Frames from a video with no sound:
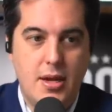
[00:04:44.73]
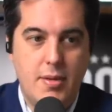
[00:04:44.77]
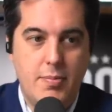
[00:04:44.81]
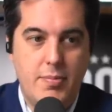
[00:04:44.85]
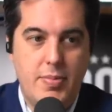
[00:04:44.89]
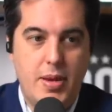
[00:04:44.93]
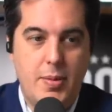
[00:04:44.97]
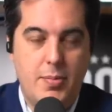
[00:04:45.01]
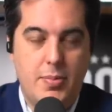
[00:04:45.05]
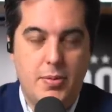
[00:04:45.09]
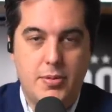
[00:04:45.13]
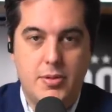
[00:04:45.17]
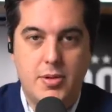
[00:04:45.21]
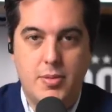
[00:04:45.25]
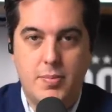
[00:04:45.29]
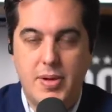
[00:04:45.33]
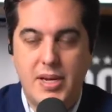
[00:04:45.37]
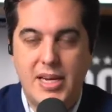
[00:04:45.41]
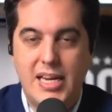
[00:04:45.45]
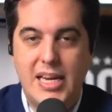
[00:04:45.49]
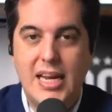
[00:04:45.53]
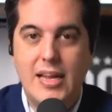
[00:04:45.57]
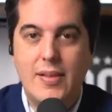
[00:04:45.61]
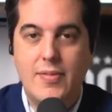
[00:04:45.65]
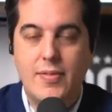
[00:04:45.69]
people to
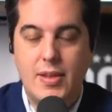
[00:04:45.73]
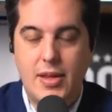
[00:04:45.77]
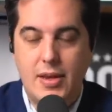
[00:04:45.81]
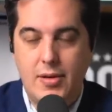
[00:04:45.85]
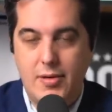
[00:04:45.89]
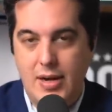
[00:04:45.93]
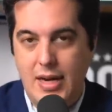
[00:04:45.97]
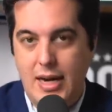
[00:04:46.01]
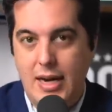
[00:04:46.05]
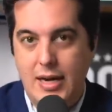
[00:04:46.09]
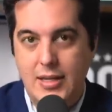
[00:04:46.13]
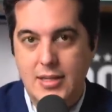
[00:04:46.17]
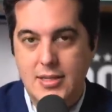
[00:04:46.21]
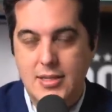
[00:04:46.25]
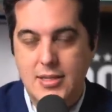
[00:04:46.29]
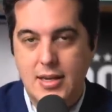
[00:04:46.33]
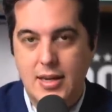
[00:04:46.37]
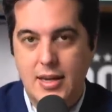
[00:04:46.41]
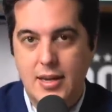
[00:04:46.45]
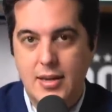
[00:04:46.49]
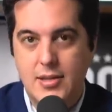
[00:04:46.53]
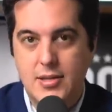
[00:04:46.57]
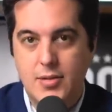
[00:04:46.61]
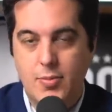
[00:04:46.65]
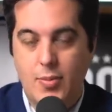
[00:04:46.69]
begin the United
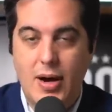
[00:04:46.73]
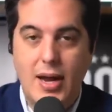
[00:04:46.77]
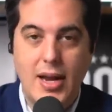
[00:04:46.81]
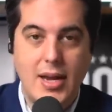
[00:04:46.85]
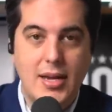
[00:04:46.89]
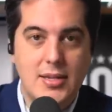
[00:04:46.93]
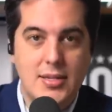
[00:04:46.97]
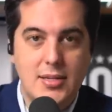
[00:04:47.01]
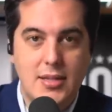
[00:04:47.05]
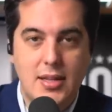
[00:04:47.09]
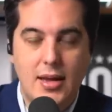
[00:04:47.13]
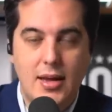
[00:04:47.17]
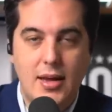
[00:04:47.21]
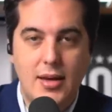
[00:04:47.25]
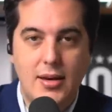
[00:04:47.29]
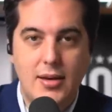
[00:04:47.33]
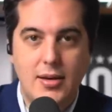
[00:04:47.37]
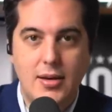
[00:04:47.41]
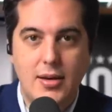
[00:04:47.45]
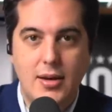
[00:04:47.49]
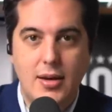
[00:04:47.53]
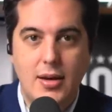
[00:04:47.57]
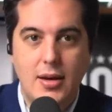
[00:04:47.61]
States. Why is that?